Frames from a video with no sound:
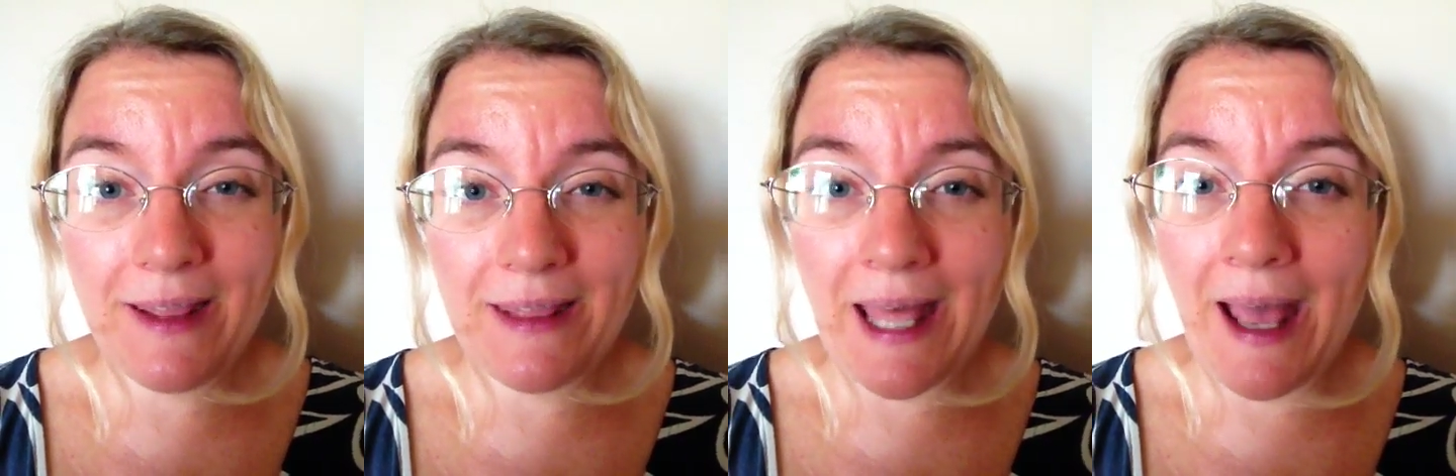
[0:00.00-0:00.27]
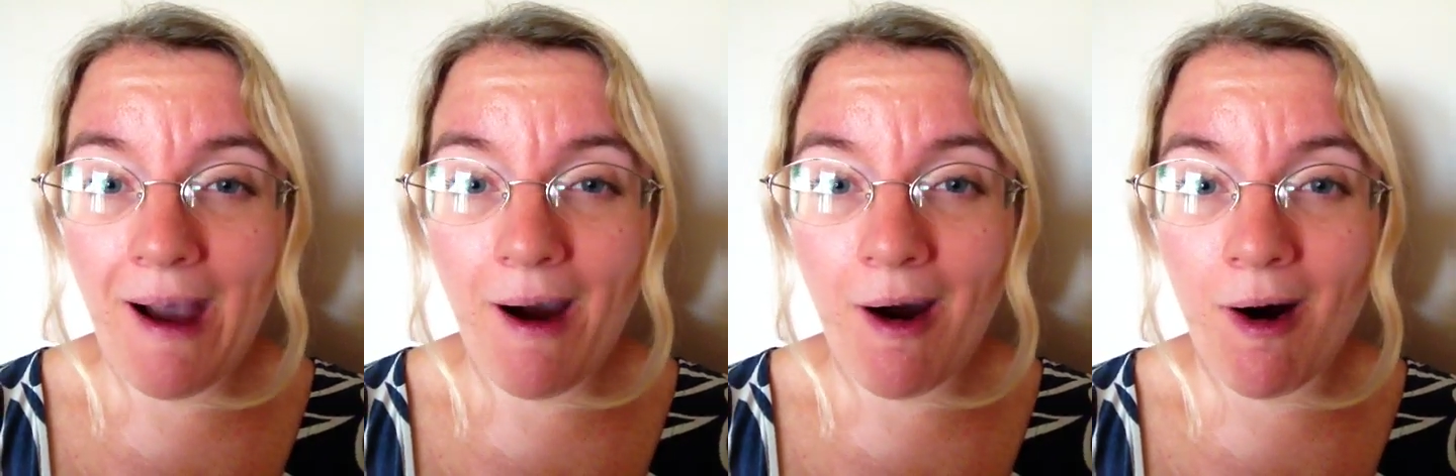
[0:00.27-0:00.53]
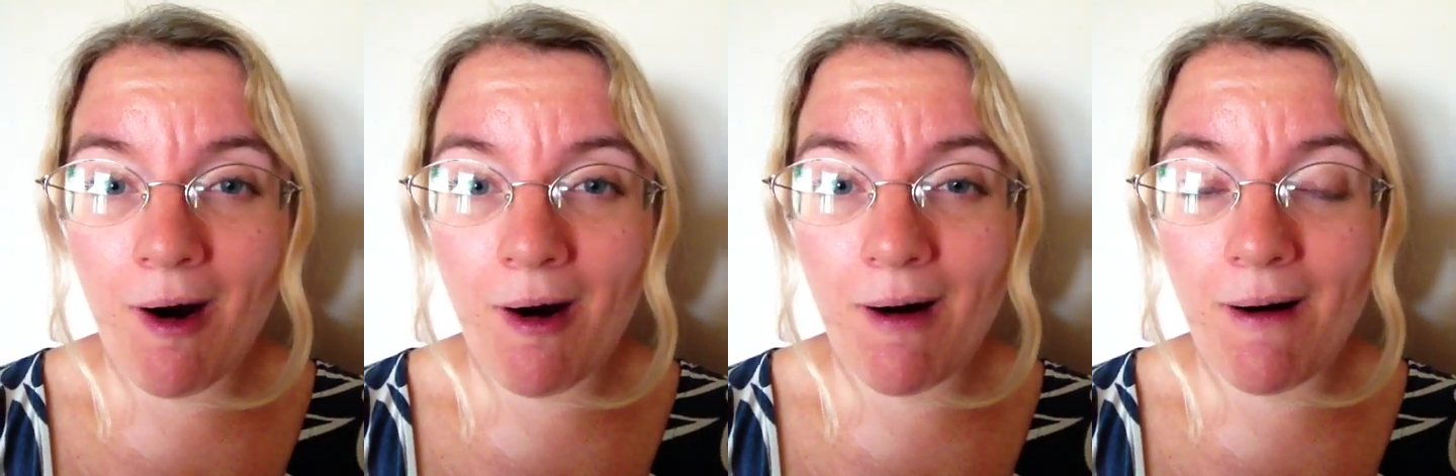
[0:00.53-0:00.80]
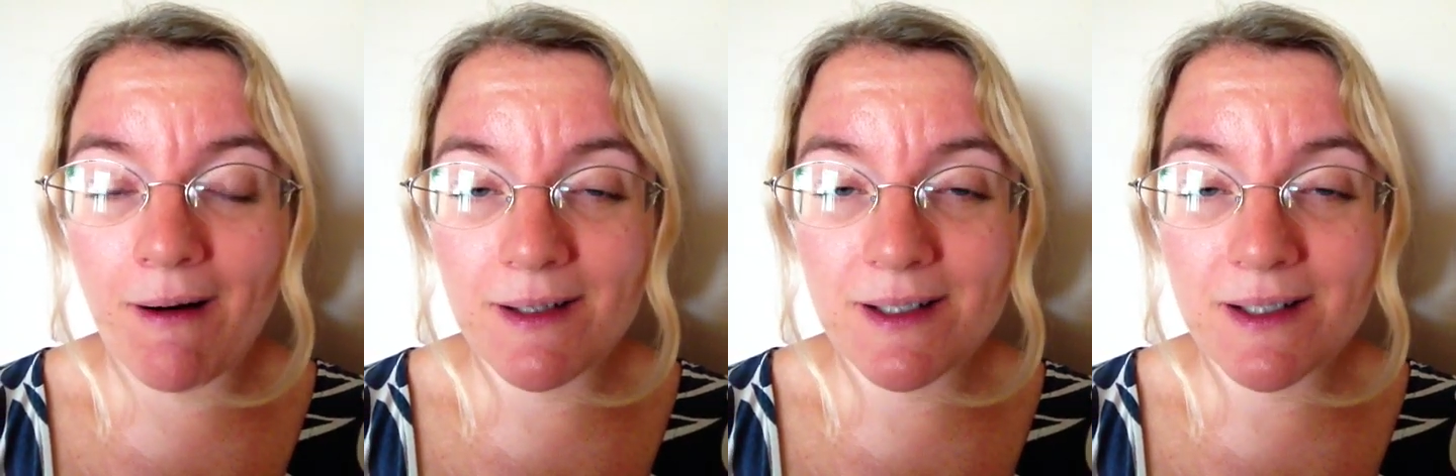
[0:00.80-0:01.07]
there
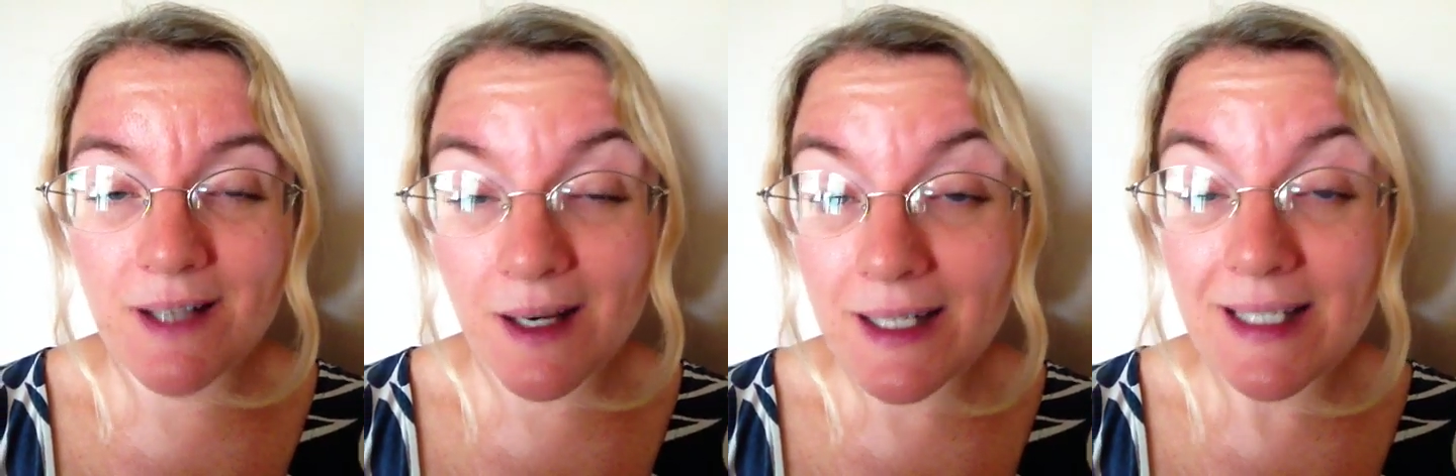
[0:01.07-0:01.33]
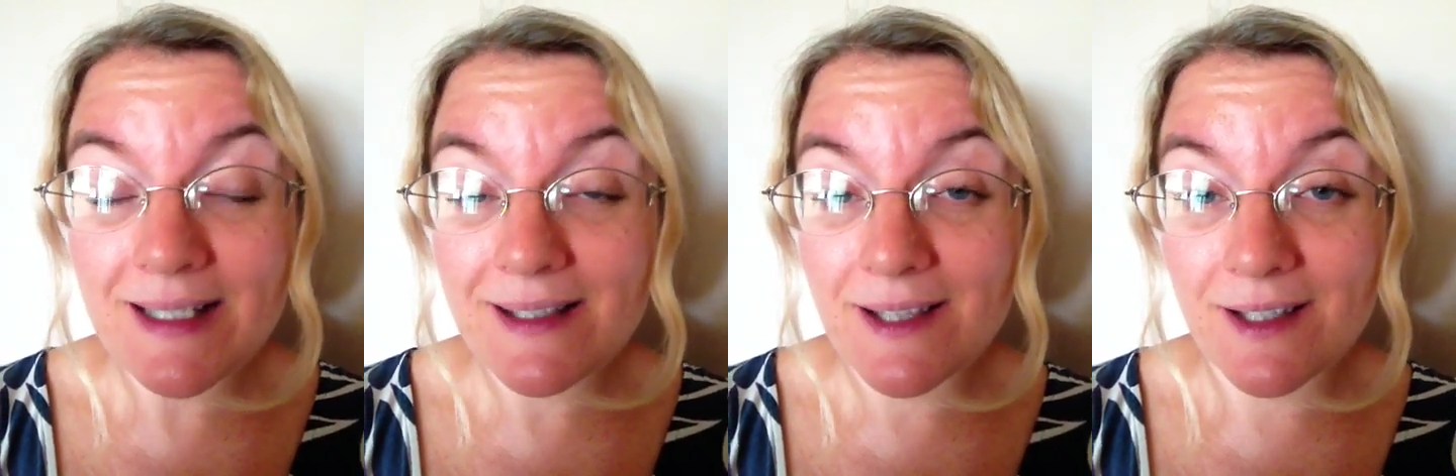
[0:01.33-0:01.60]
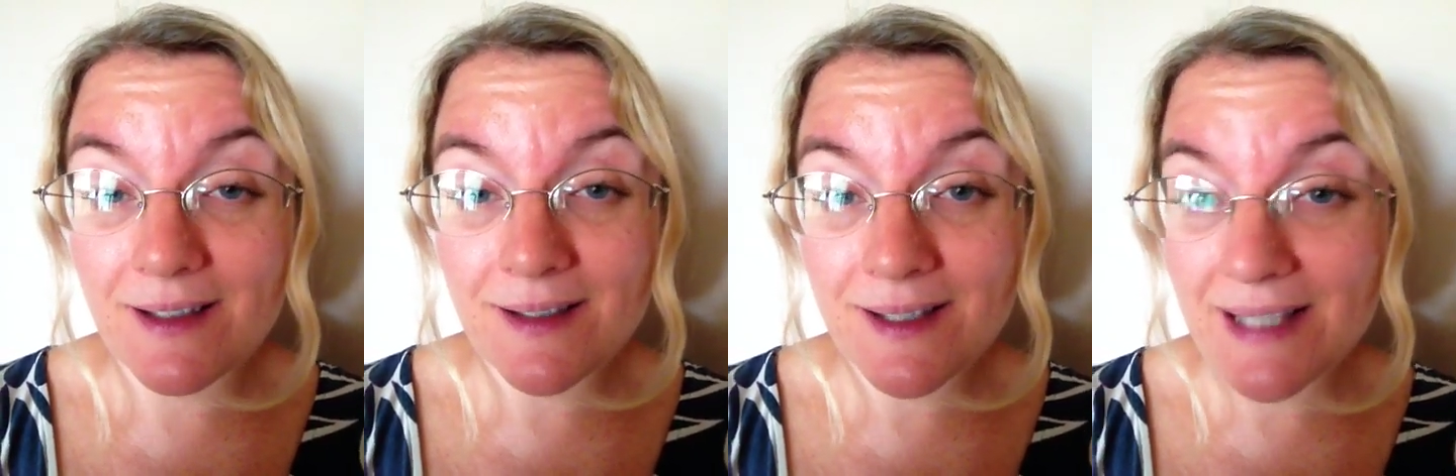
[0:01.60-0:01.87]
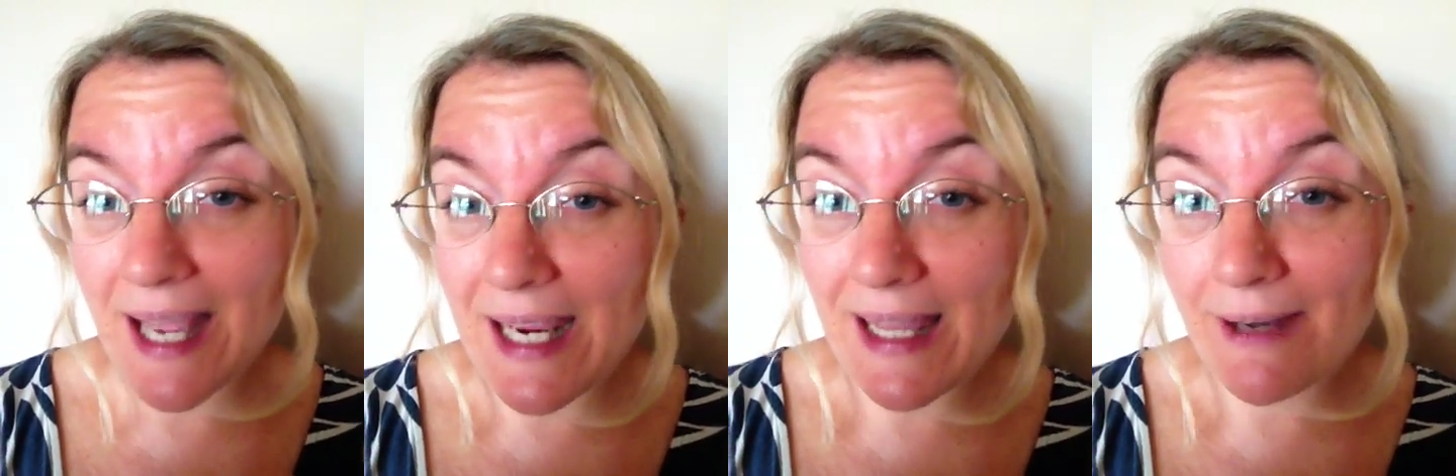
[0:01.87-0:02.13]
are studies that
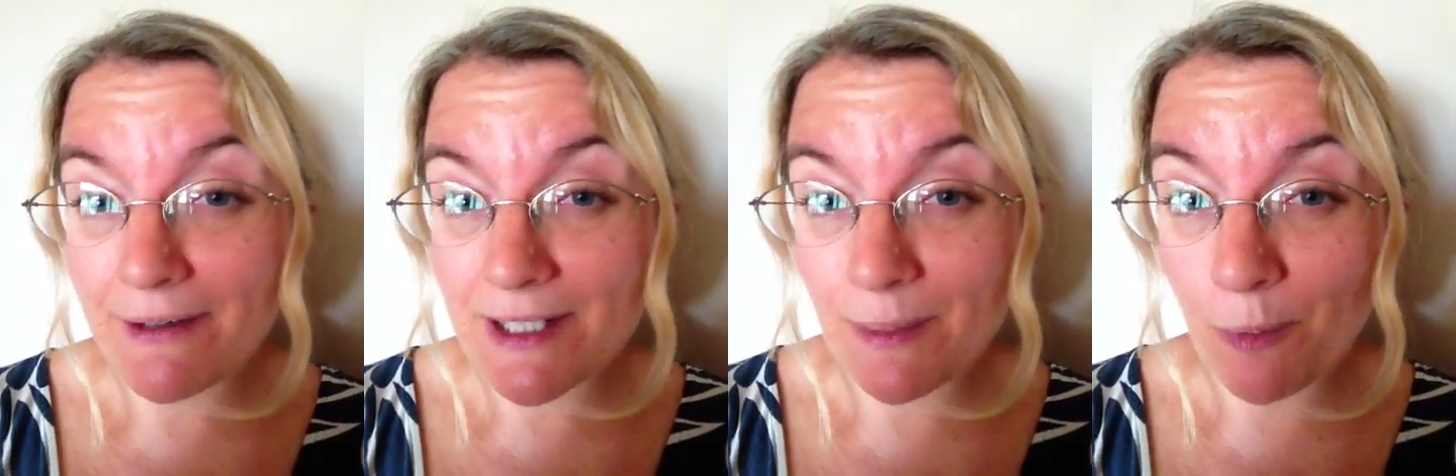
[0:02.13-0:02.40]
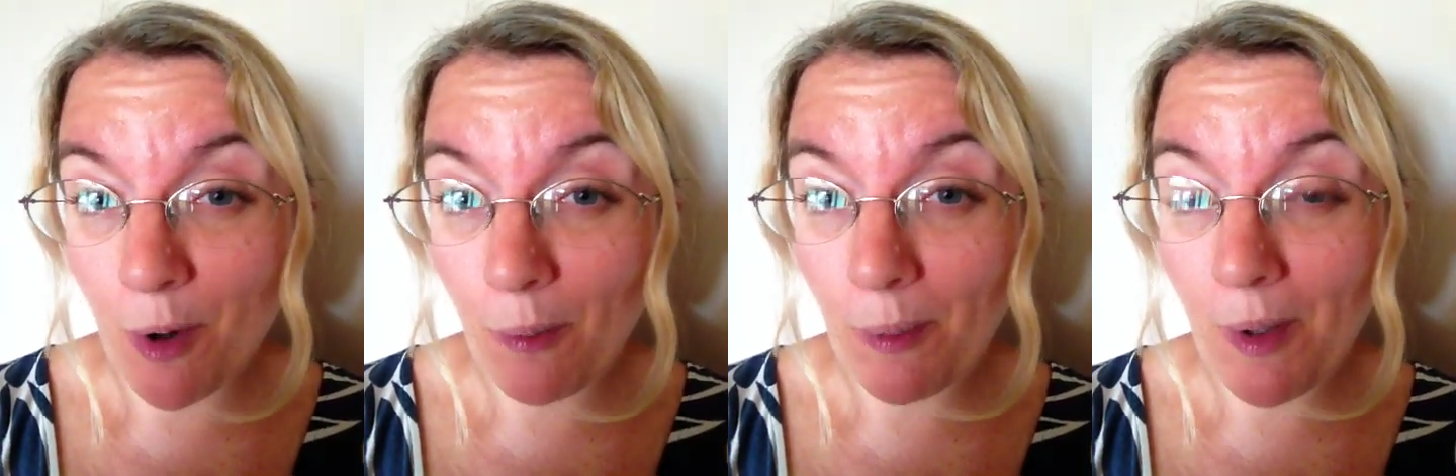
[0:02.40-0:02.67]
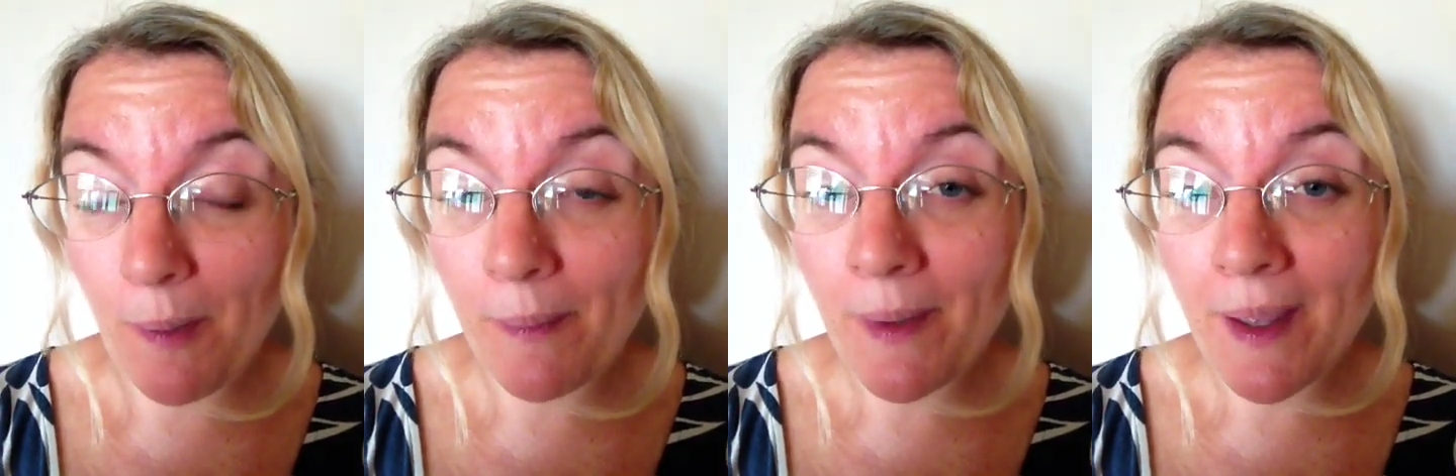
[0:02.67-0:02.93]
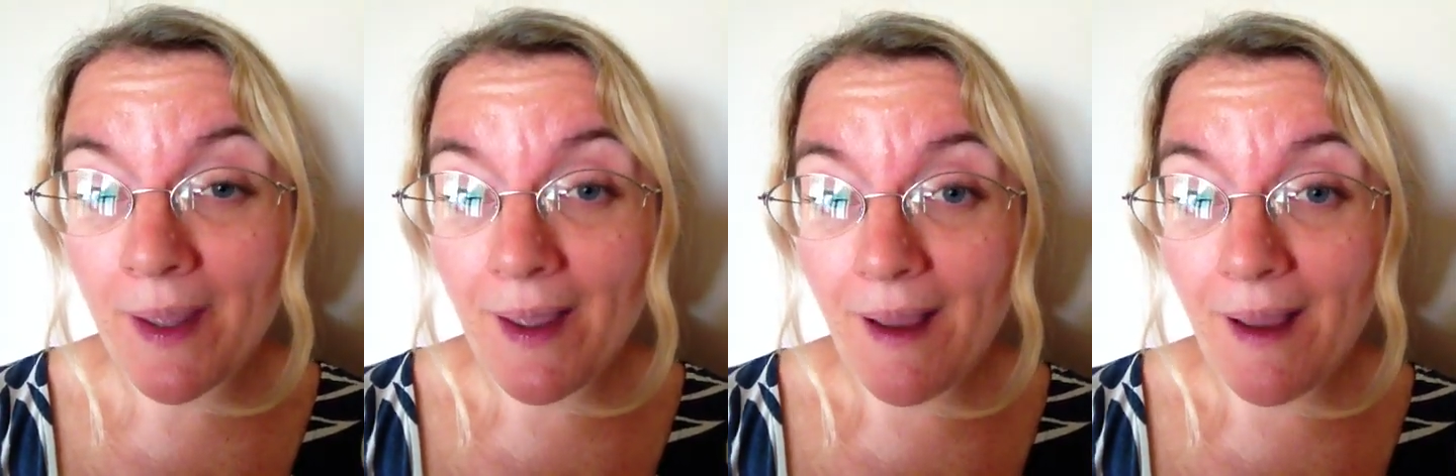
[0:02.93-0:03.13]
say there is a problem.